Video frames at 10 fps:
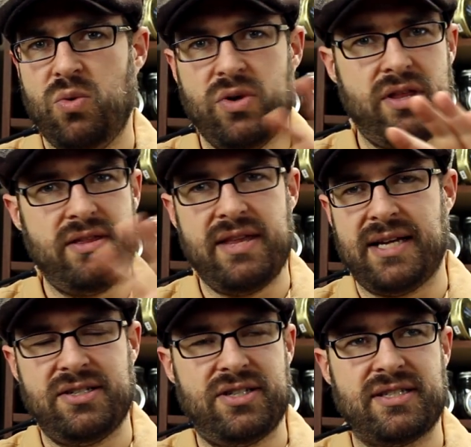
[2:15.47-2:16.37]
with
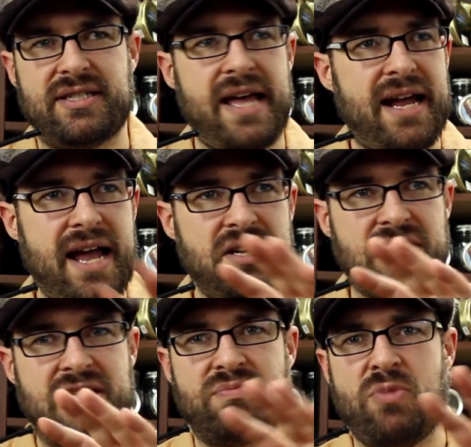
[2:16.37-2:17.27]
that, just that kind of
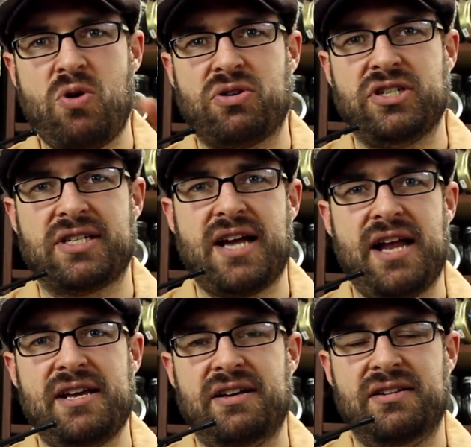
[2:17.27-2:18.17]
smoke just
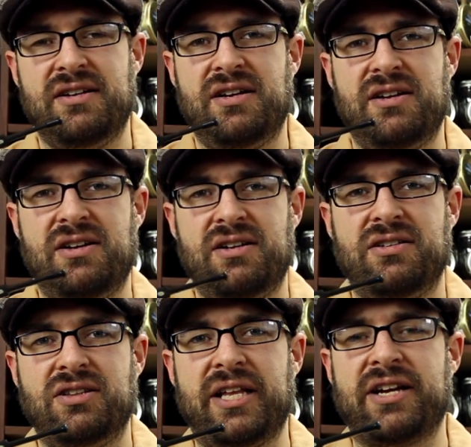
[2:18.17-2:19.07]
kind of
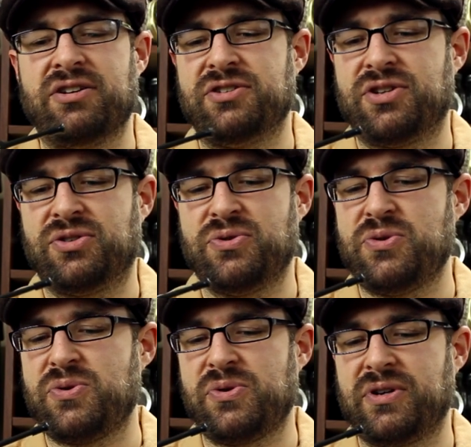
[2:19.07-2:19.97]
lingers
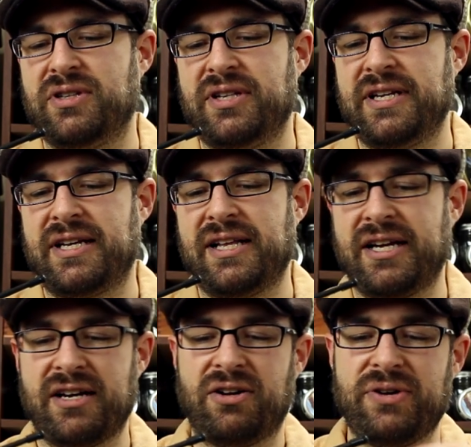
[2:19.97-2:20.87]
through,
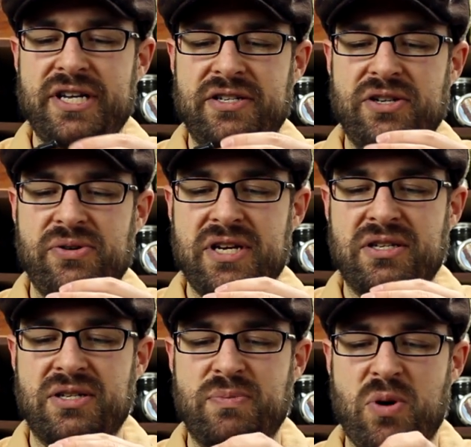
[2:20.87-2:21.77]
like a
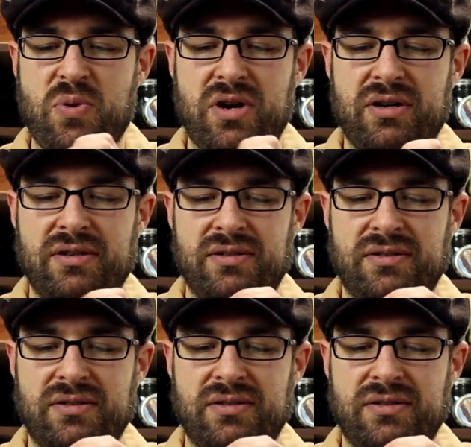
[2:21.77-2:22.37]
creosote smoke.